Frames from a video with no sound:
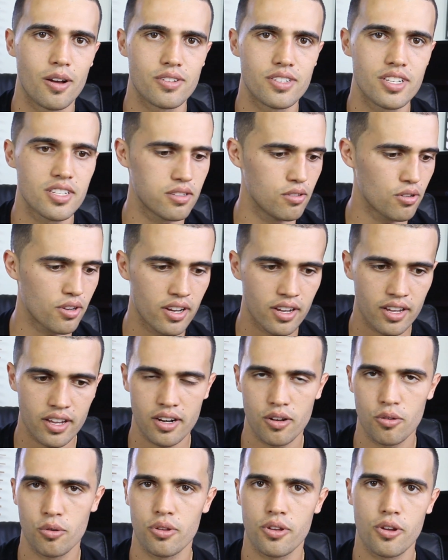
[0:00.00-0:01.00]
Just looking
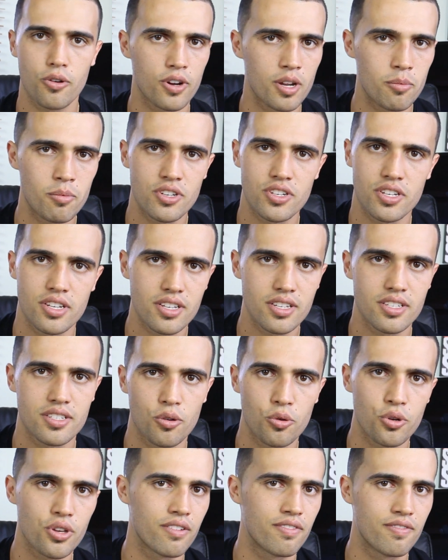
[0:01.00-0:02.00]
at all your images,
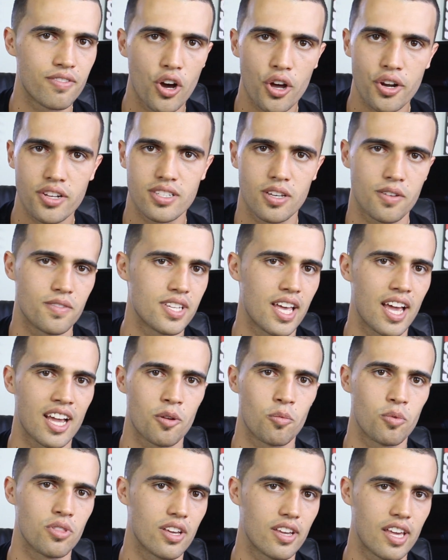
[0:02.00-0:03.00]
all your photos that you've
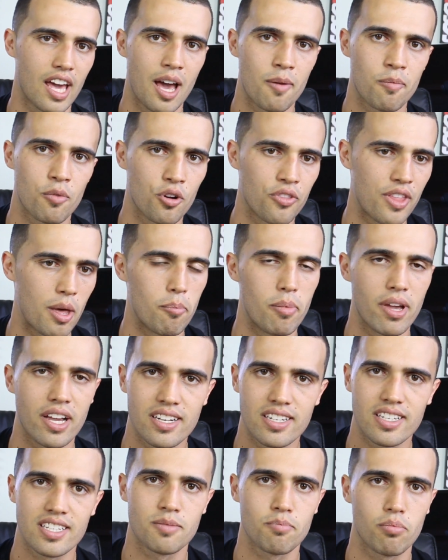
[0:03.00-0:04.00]
taken with your camera on that
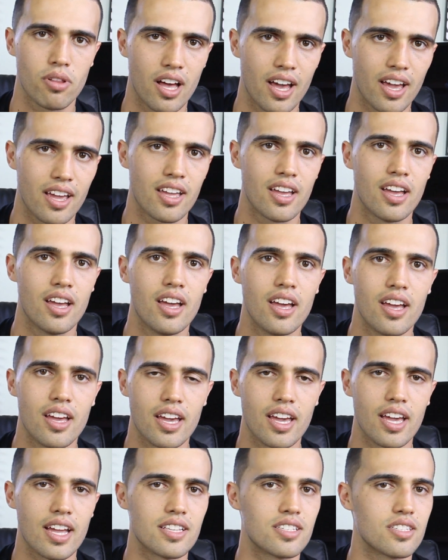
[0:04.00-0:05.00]
bigger display,
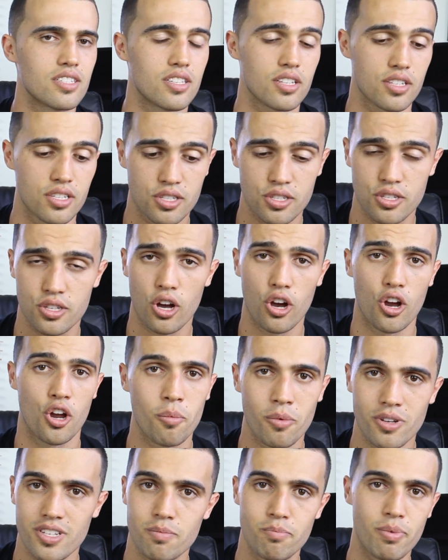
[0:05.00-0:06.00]
it's just so
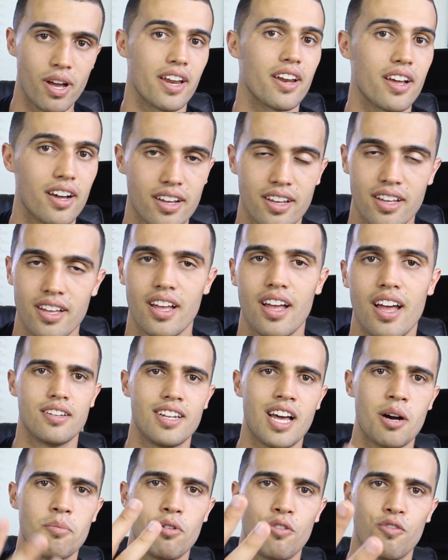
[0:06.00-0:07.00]
much better.
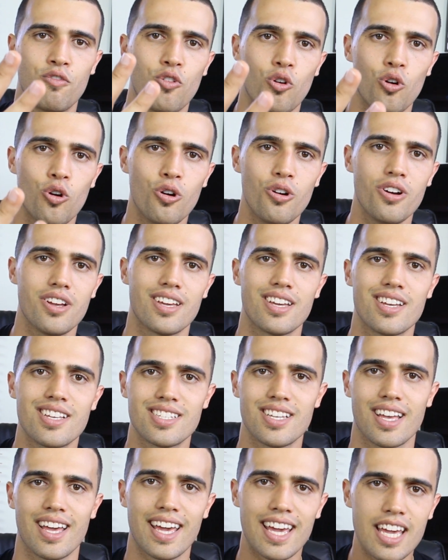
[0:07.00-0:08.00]
Number four
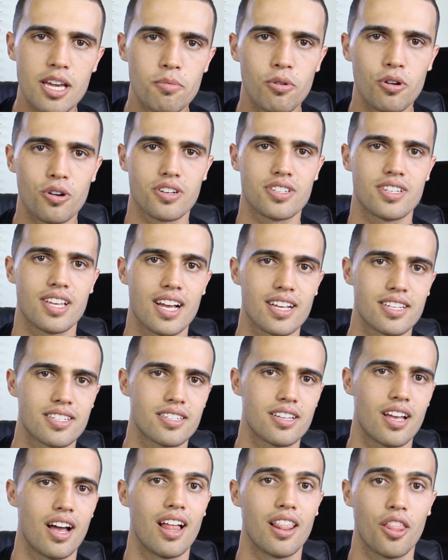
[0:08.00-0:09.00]
is ebooks.
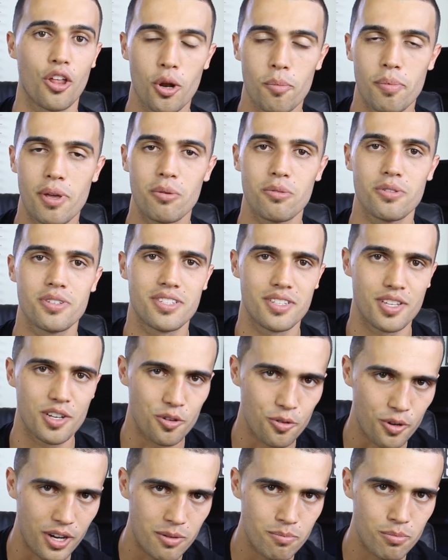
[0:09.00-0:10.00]
Yes, a lot of people still
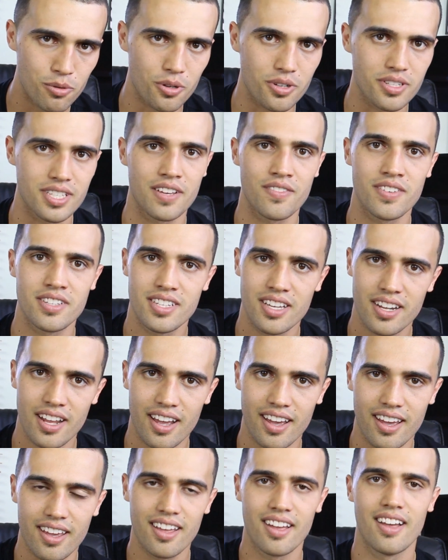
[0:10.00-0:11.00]
read books even
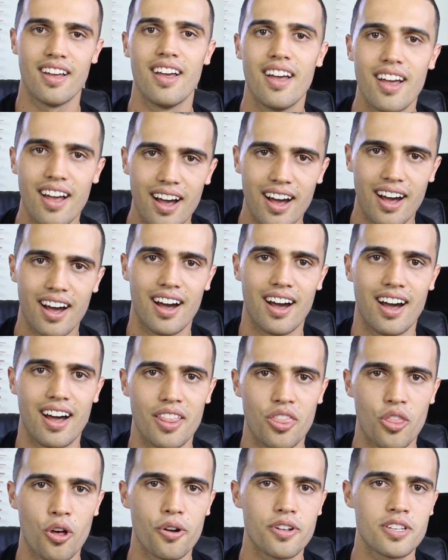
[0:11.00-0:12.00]
today.
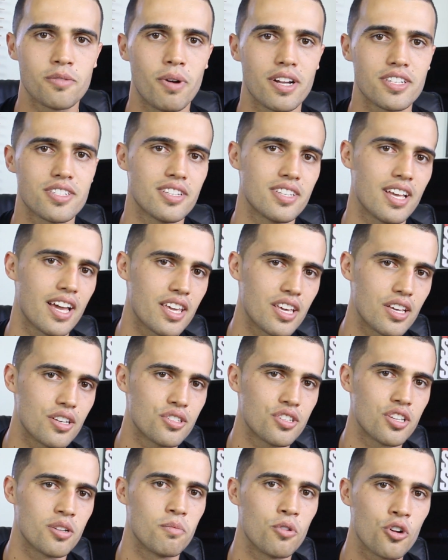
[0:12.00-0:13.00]
Not as much as they
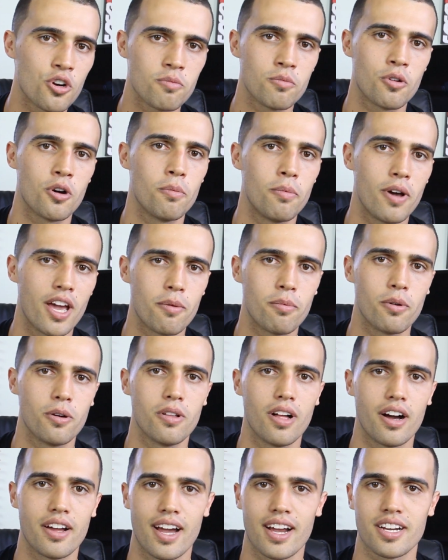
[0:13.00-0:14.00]
used to. More and more
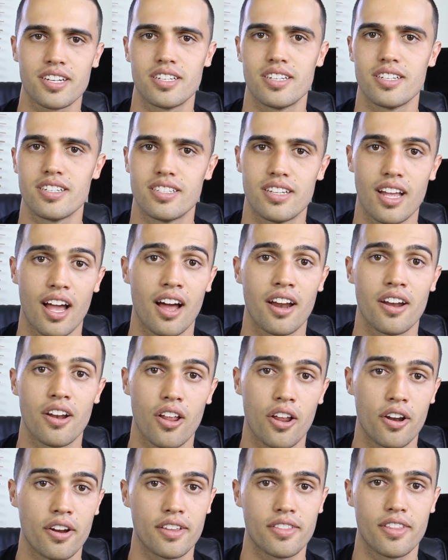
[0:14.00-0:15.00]
people are actually just
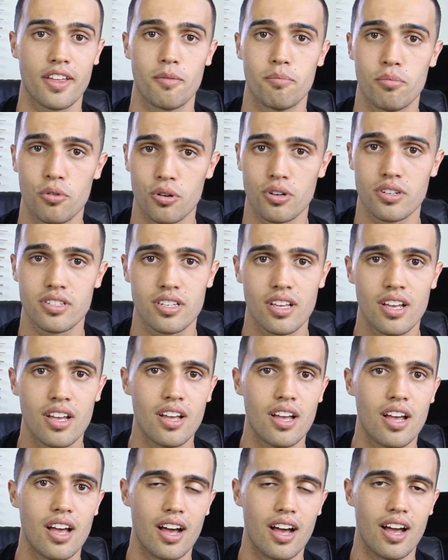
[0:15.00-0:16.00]
downloading their books
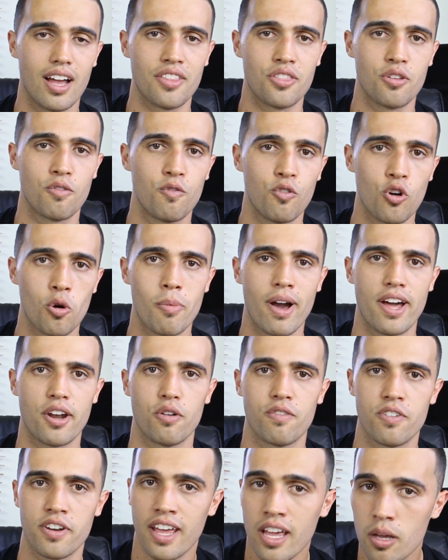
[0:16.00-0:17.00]
in the format
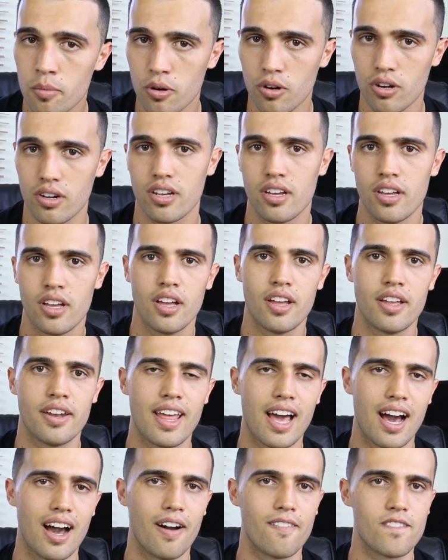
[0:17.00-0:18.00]
of an ebook.
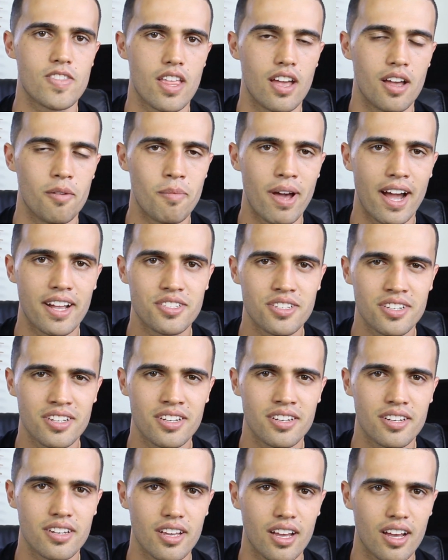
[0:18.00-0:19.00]
Now,
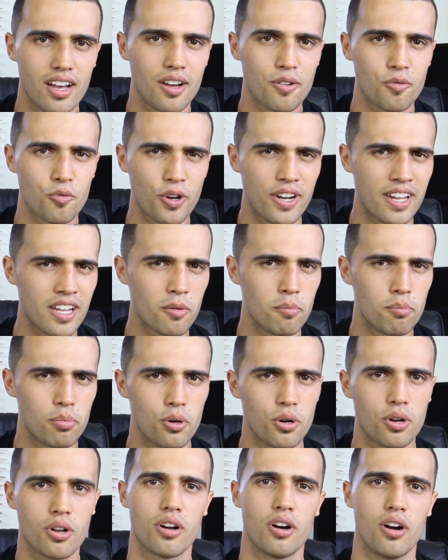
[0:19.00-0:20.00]
imagine reading a
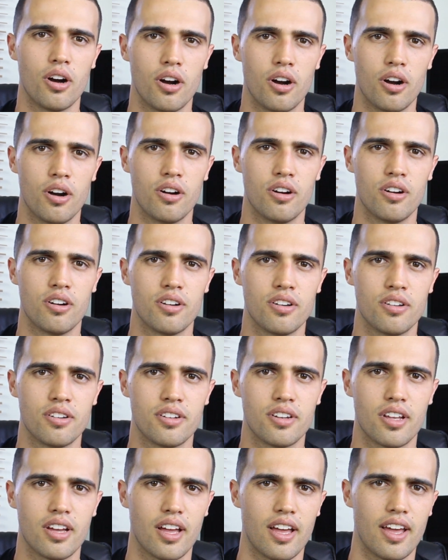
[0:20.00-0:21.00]
book
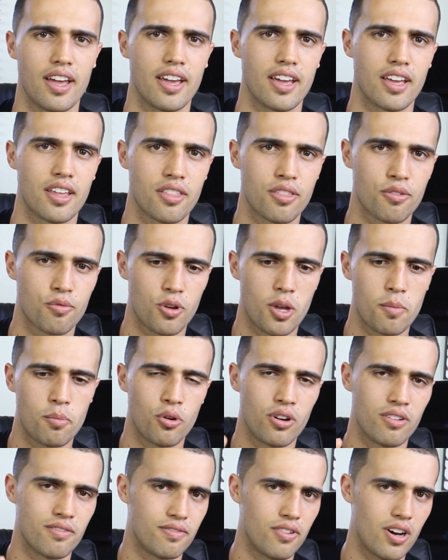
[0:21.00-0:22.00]
on a
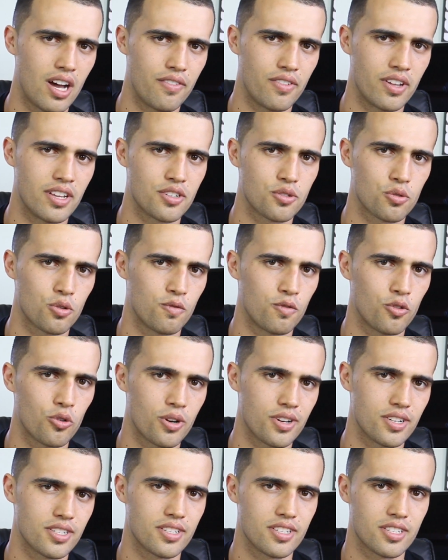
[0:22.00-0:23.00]
3.5 inch or
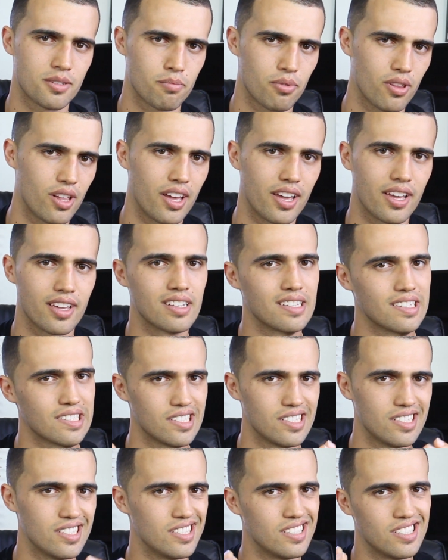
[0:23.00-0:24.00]
4-inch display.
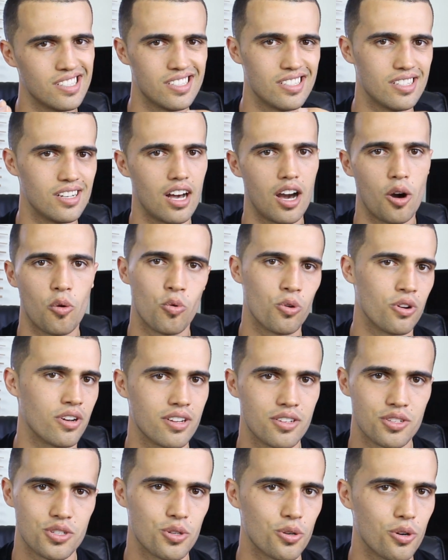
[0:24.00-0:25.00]
I
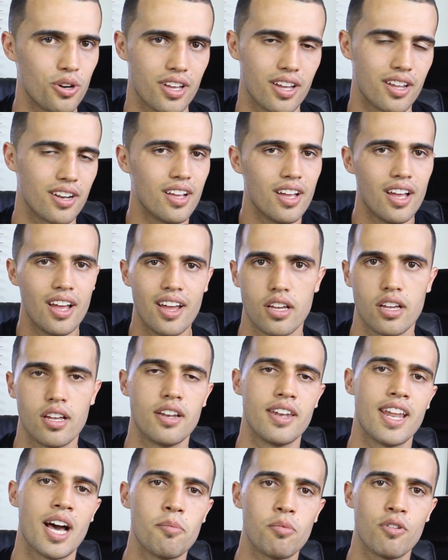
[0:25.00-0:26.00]
wouldn't enjoy it.
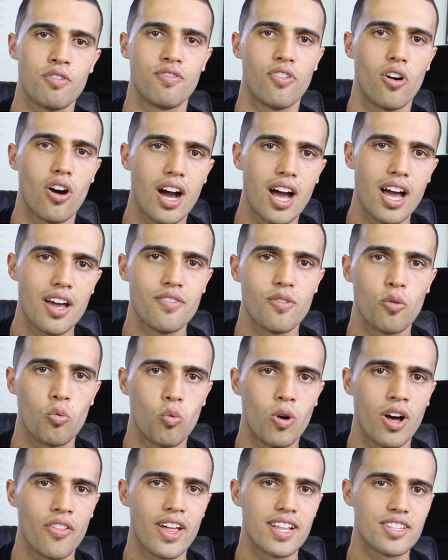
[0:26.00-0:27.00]
Number five,
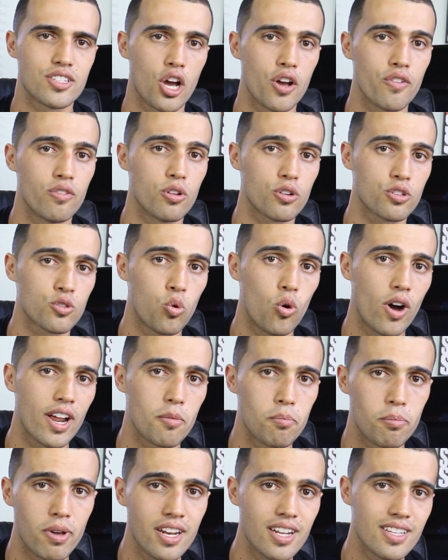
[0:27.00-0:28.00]
one that's overlooked quite
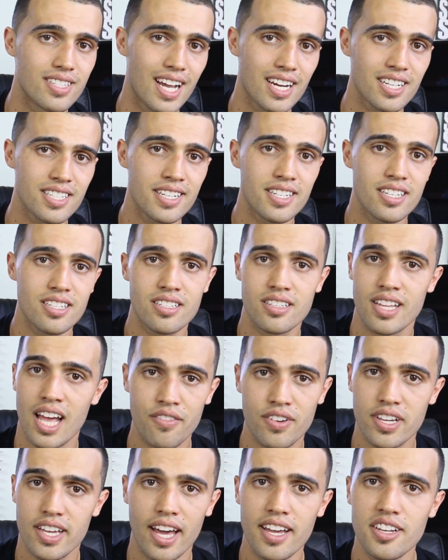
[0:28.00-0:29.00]
a bit, is actually just
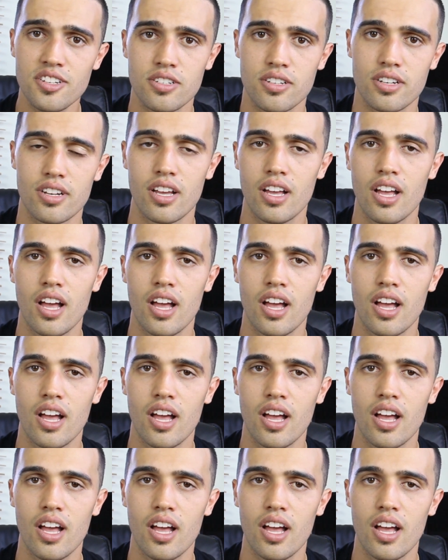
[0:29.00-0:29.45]
navigation.